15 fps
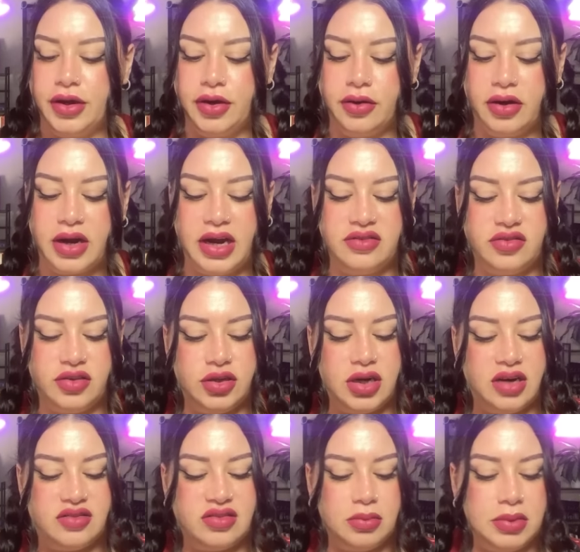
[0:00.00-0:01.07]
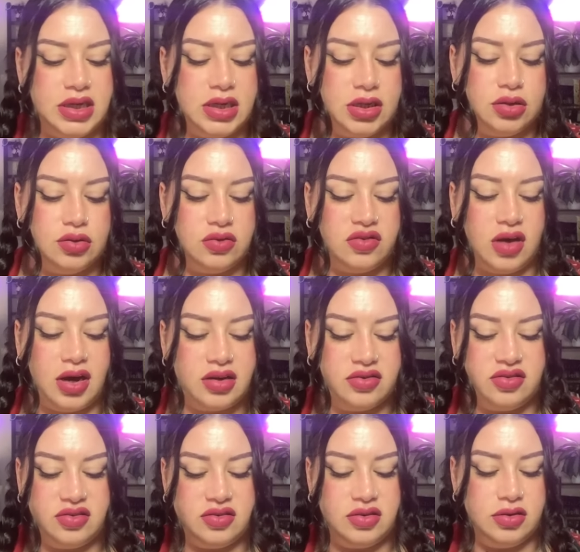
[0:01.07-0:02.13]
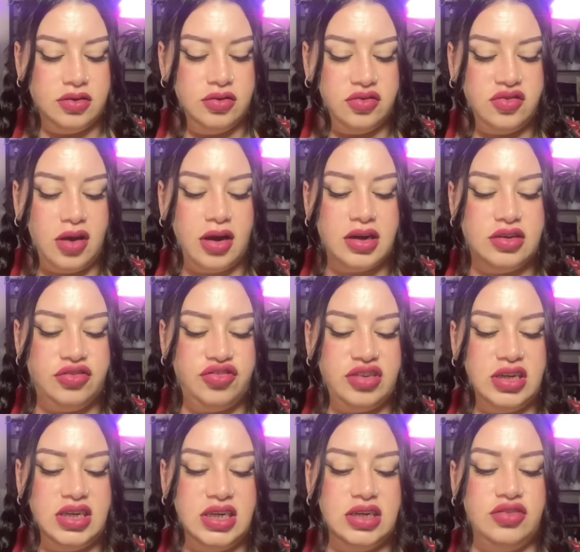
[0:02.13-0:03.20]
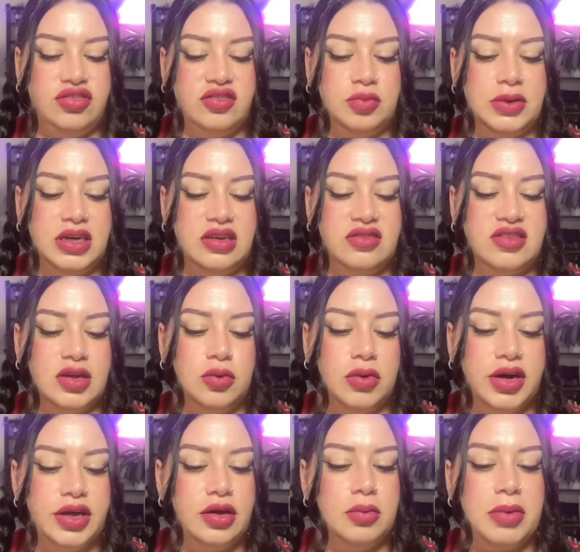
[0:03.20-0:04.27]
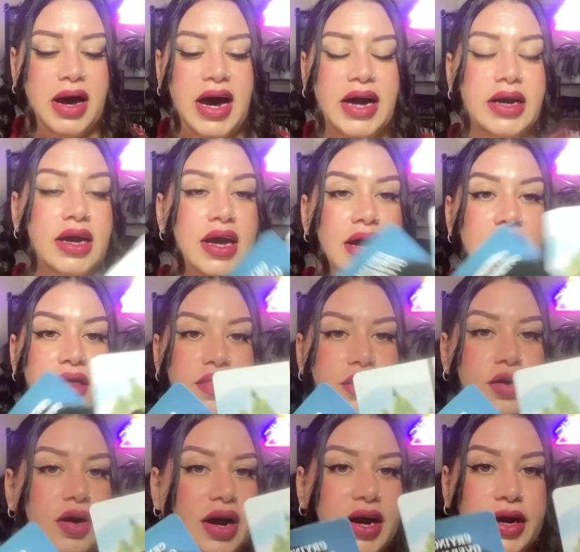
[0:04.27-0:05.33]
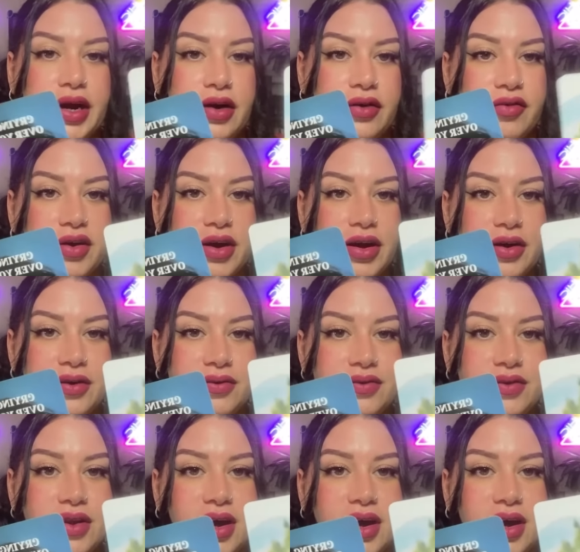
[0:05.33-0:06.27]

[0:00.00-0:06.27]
Okay, so you got somebody here who's talking shit here just because they want you back. They're crying over you.